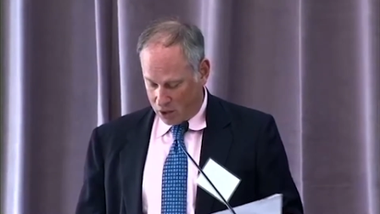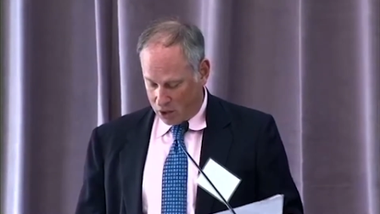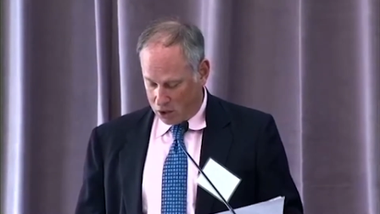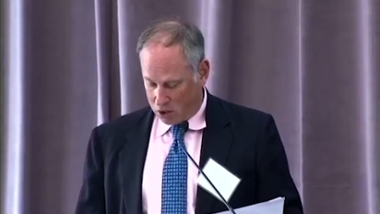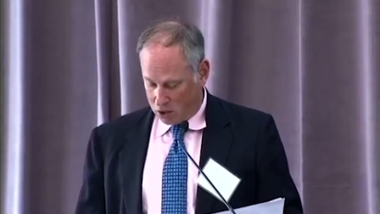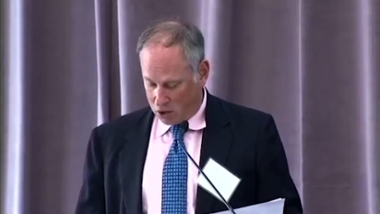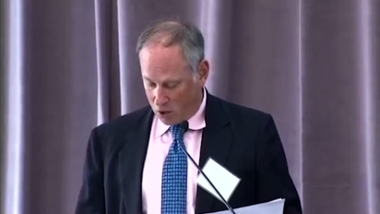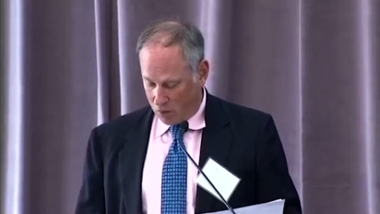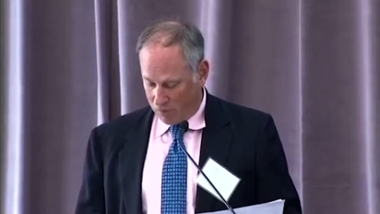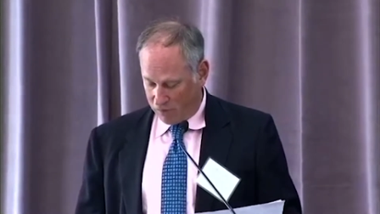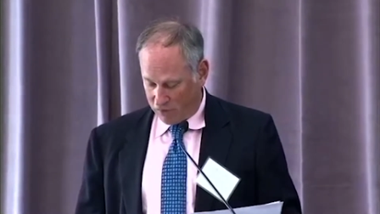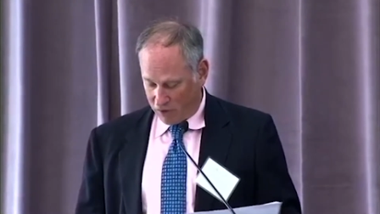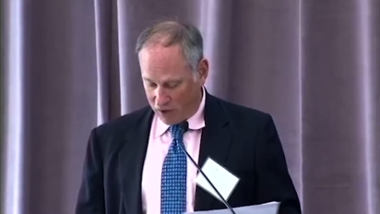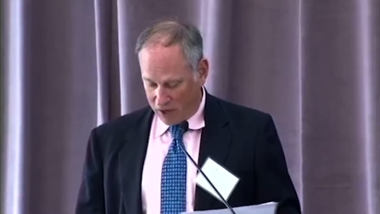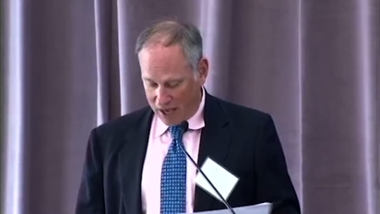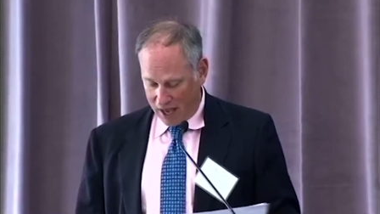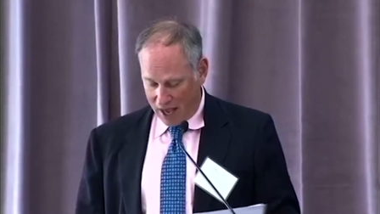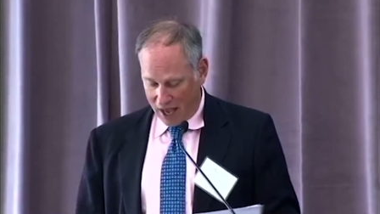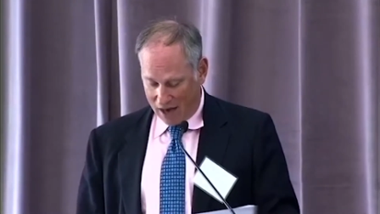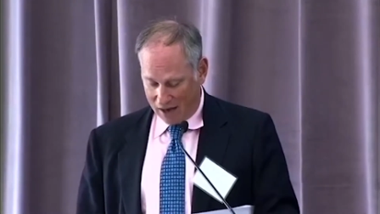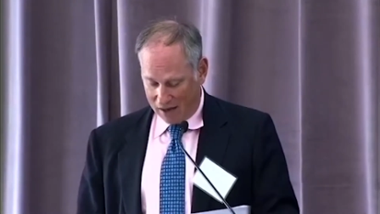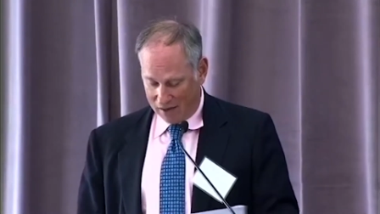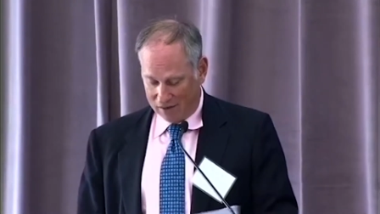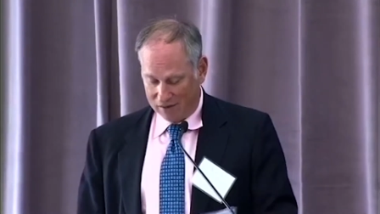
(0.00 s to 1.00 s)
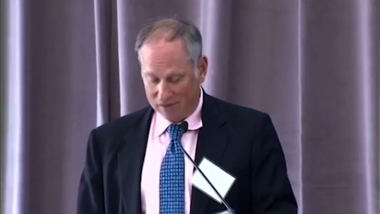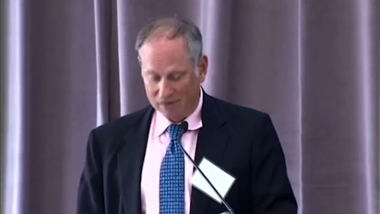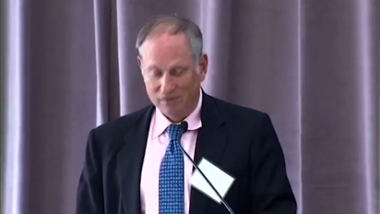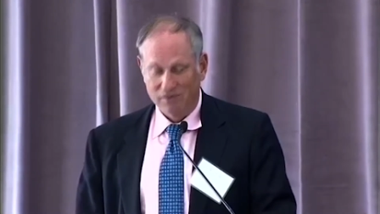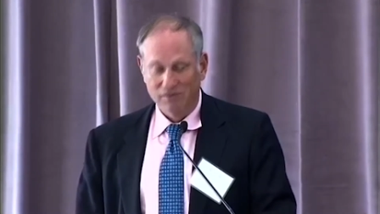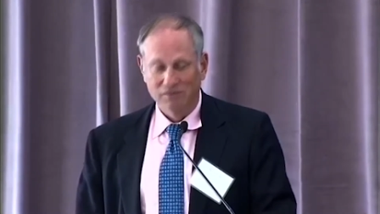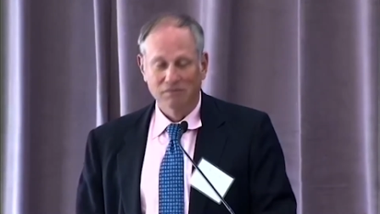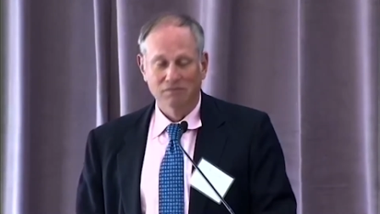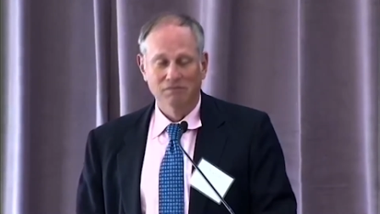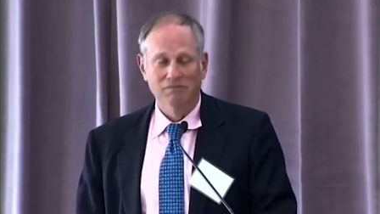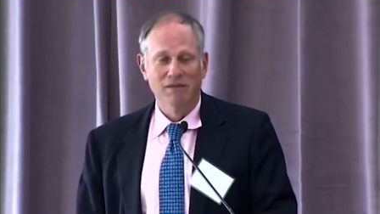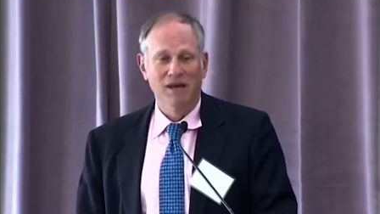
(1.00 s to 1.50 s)
Don't forget,
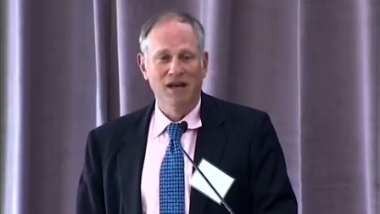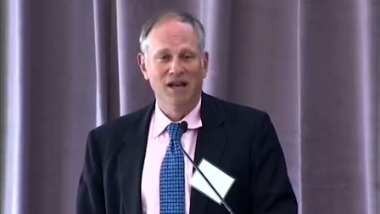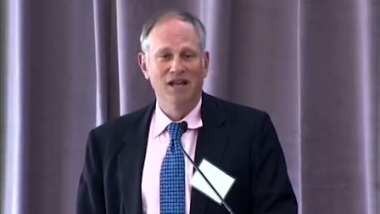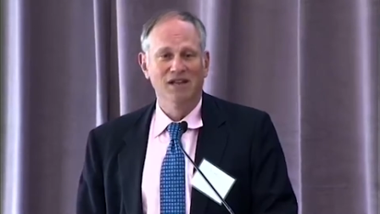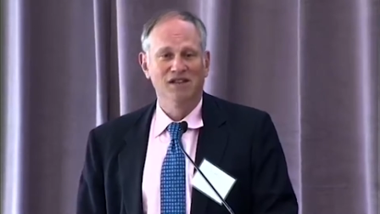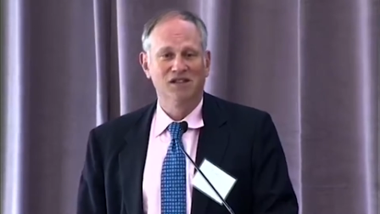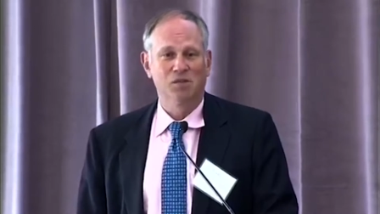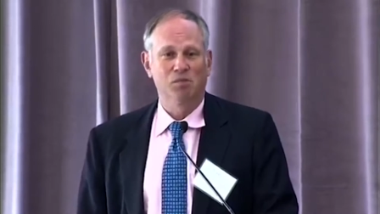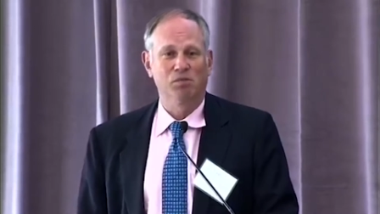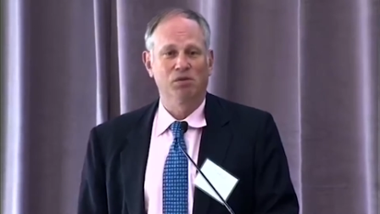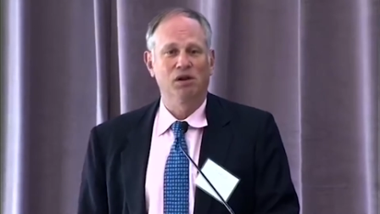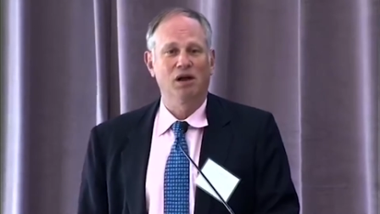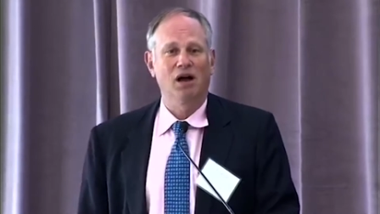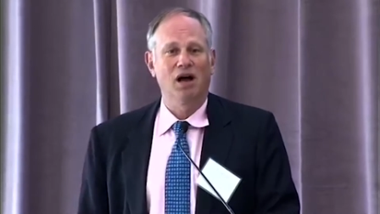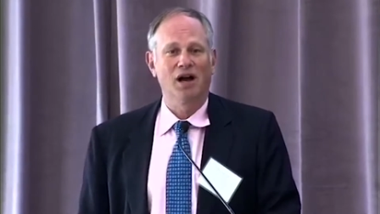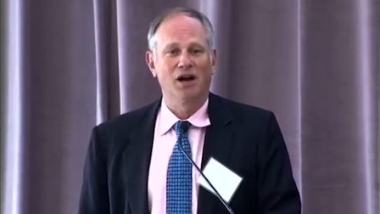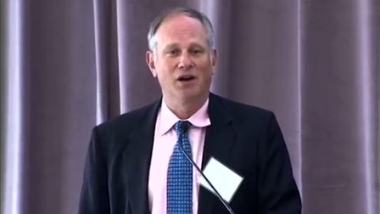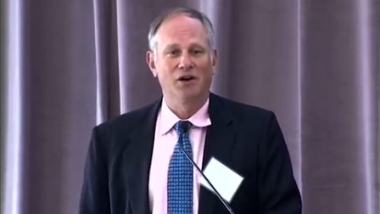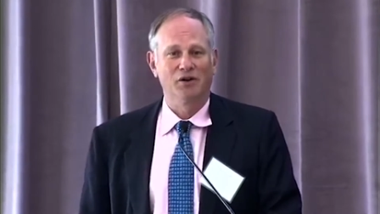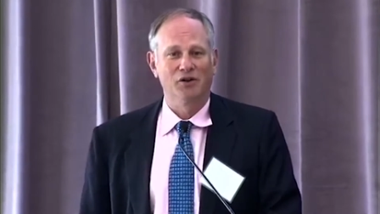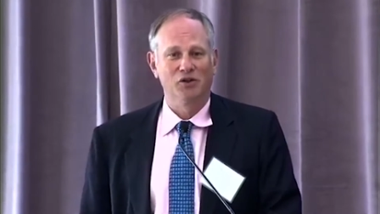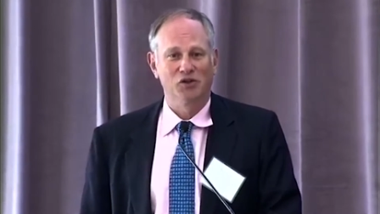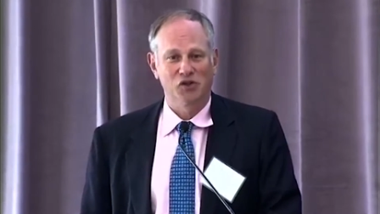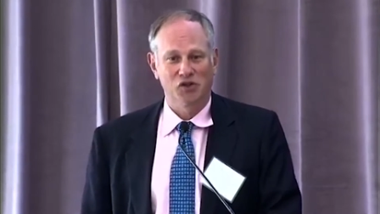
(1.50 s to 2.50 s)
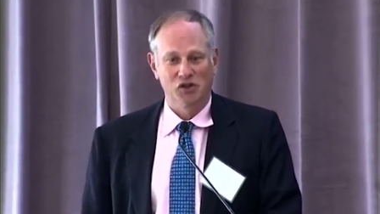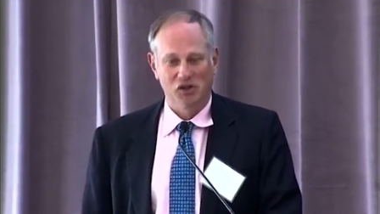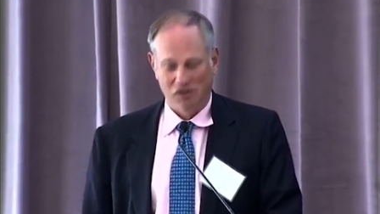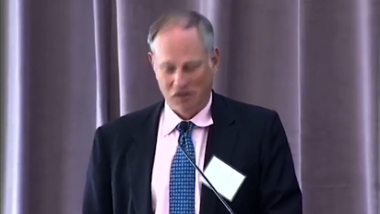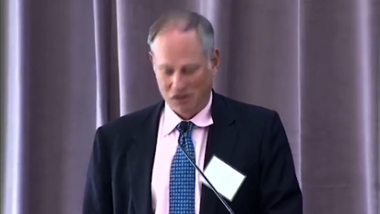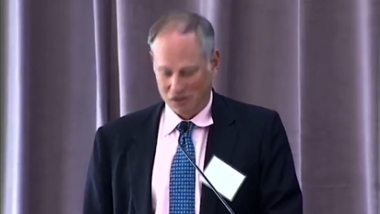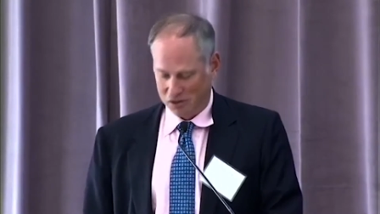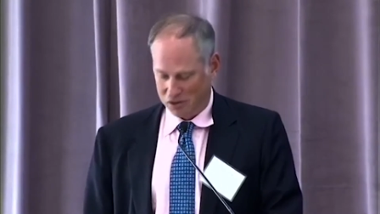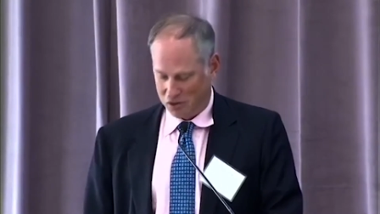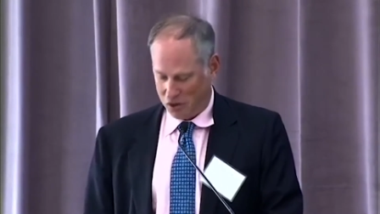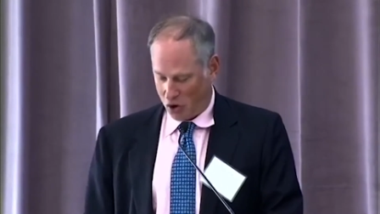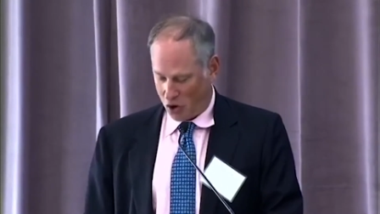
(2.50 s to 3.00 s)
many suppliers
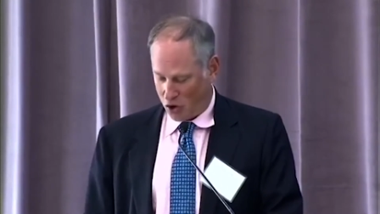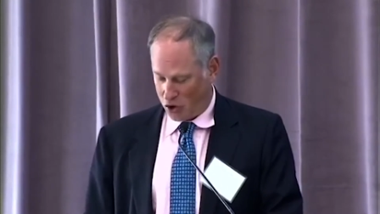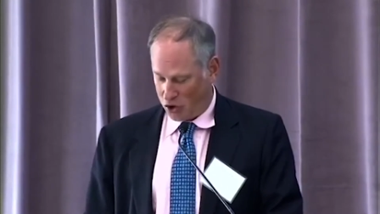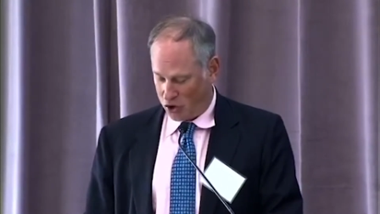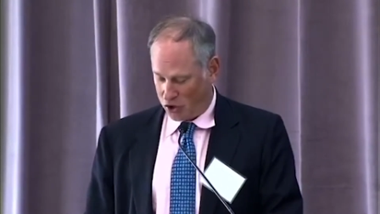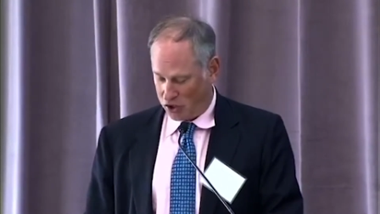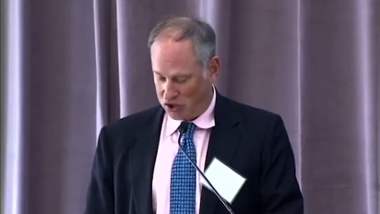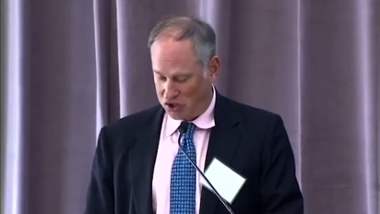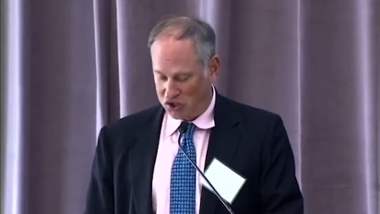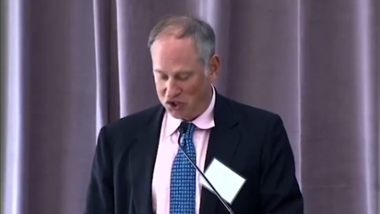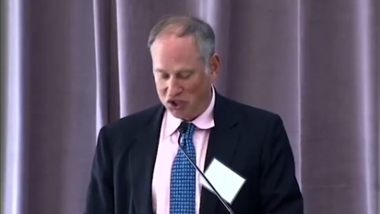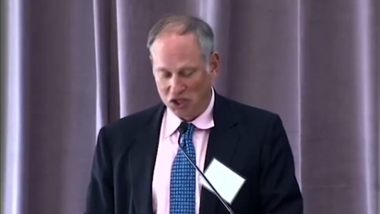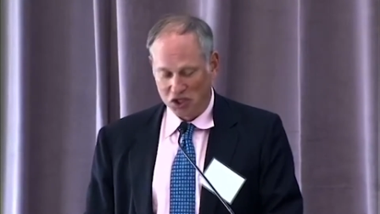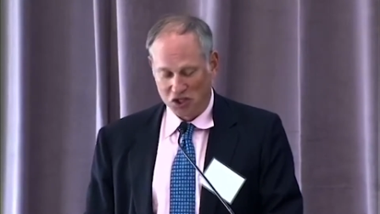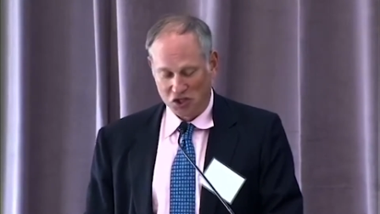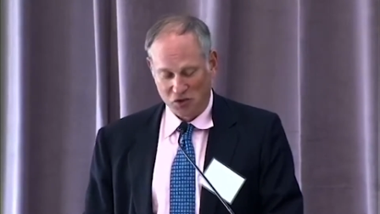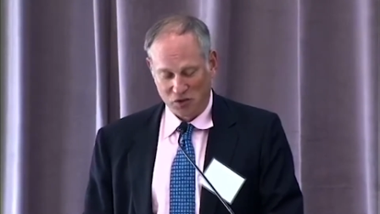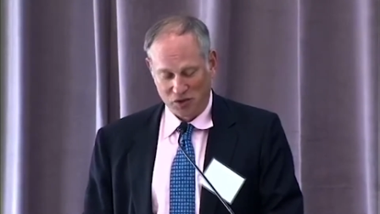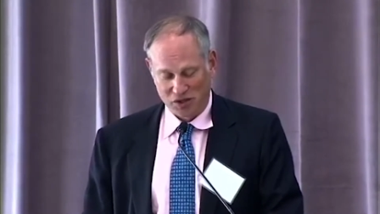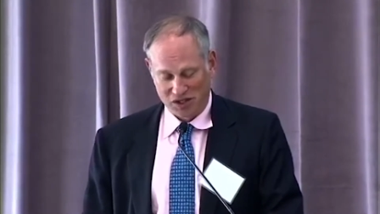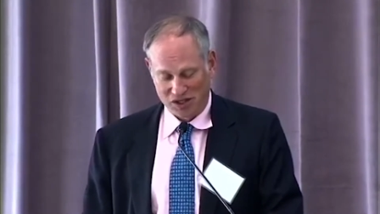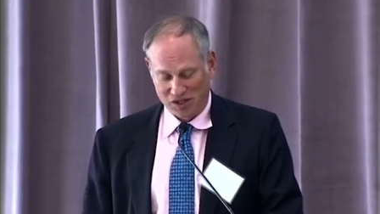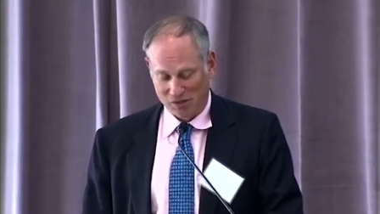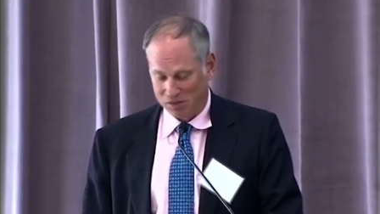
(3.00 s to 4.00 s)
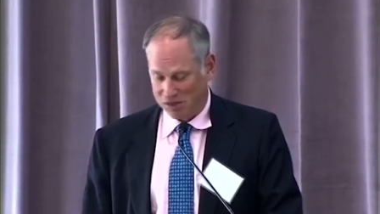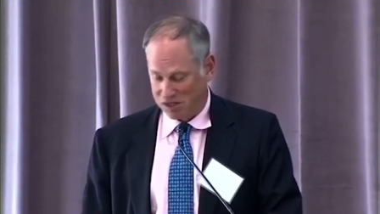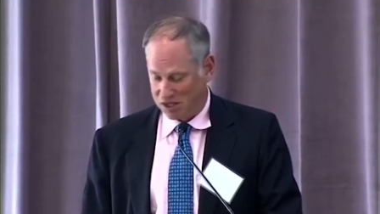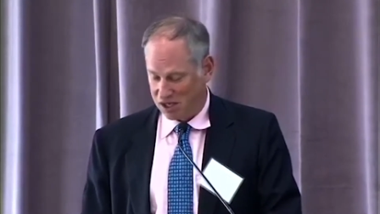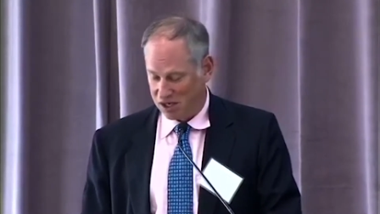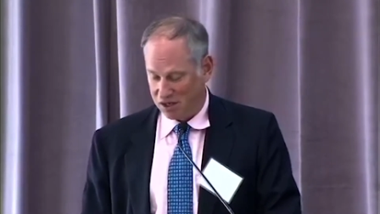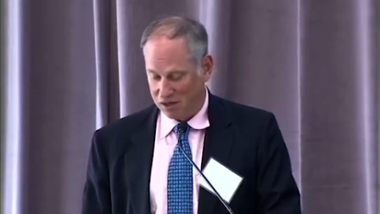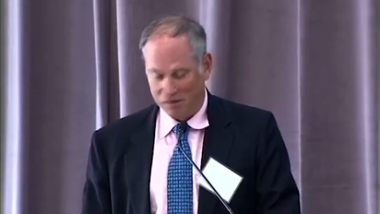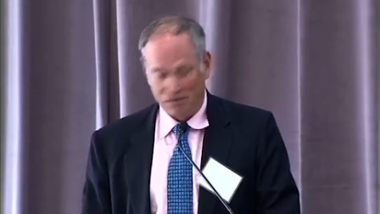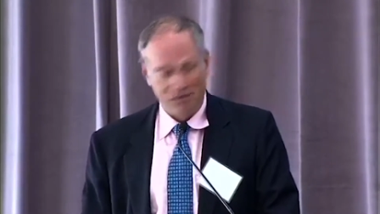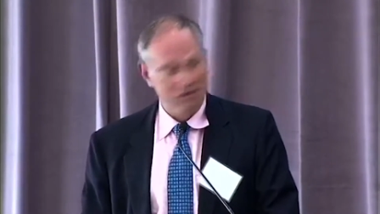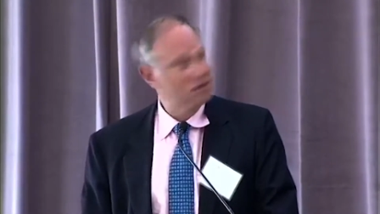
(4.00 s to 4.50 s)
are your constituents
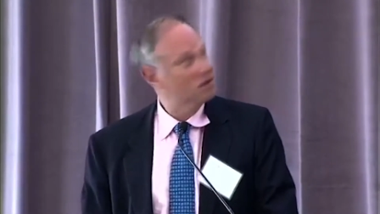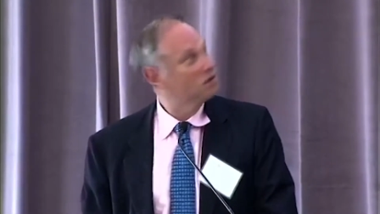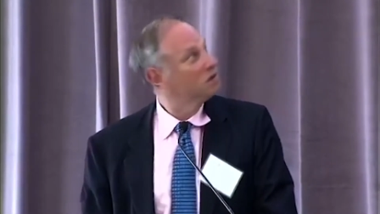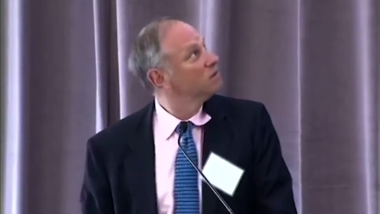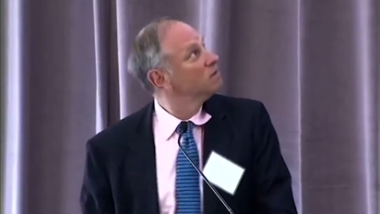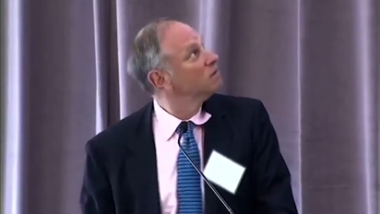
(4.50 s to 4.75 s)
themselves.